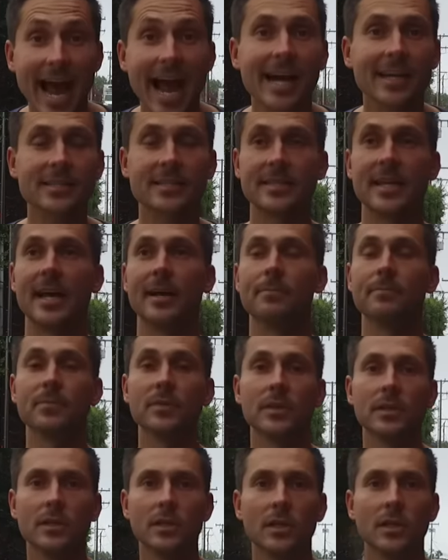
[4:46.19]
ask them,
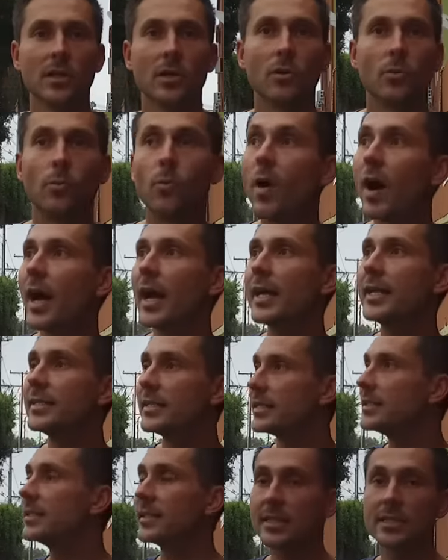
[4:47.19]
why
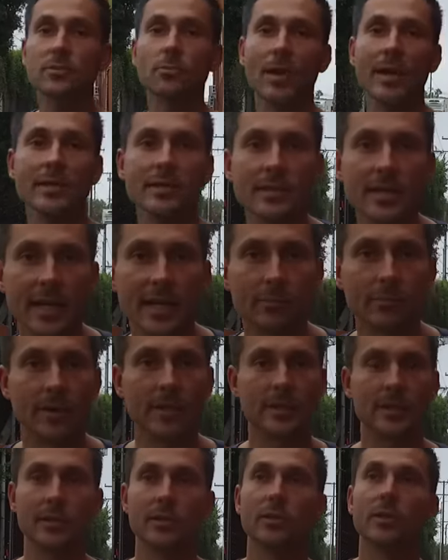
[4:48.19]
didn't this resonate
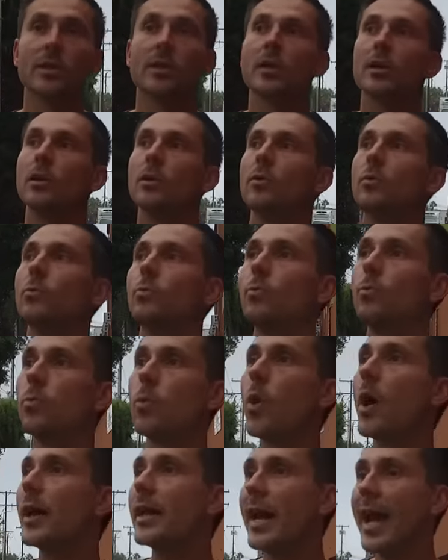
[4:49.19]
with you?
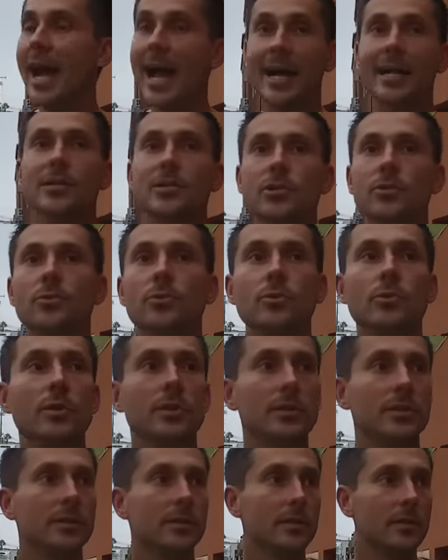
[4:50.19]
What had you
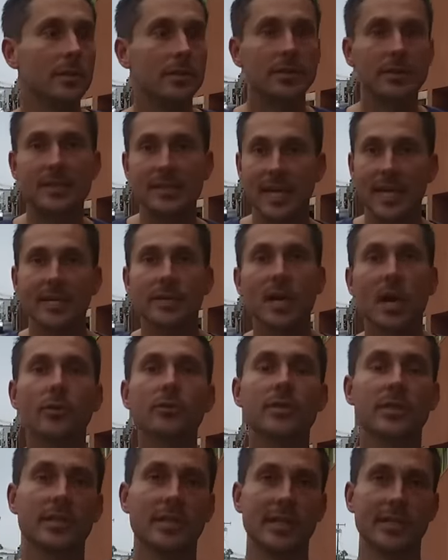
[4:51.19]
say
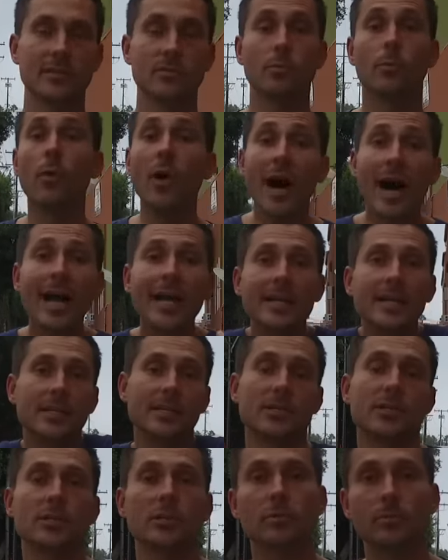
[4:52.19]
no to this? Why
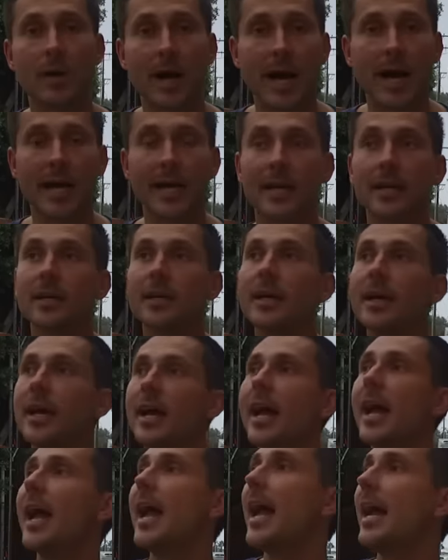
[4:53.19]
didn't you buy?
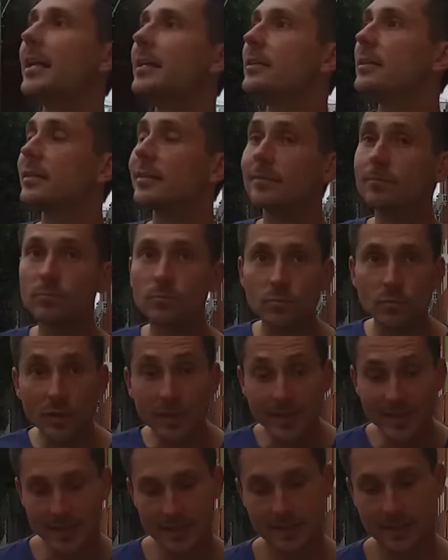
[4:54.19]
And
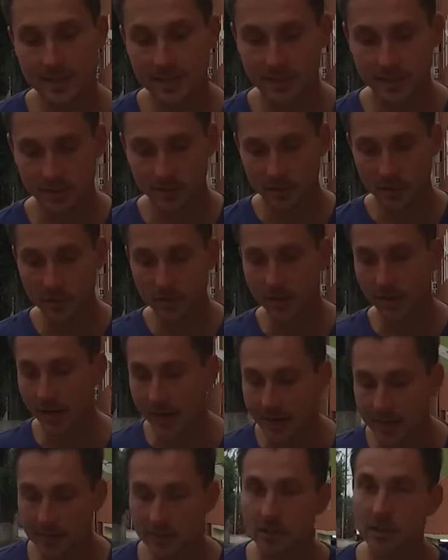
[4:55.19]
listen to their
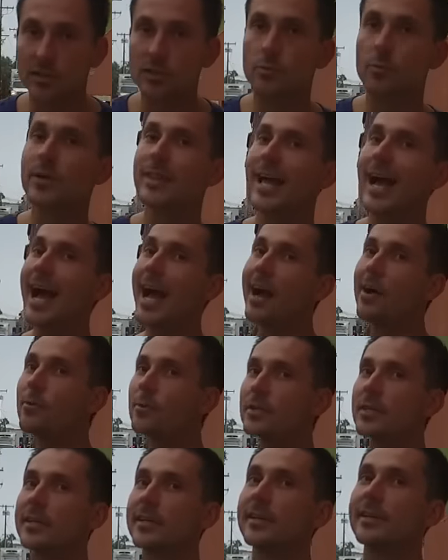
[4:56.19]
answers
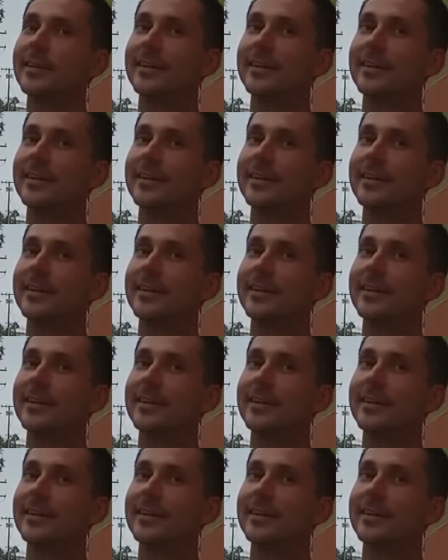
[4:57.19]
without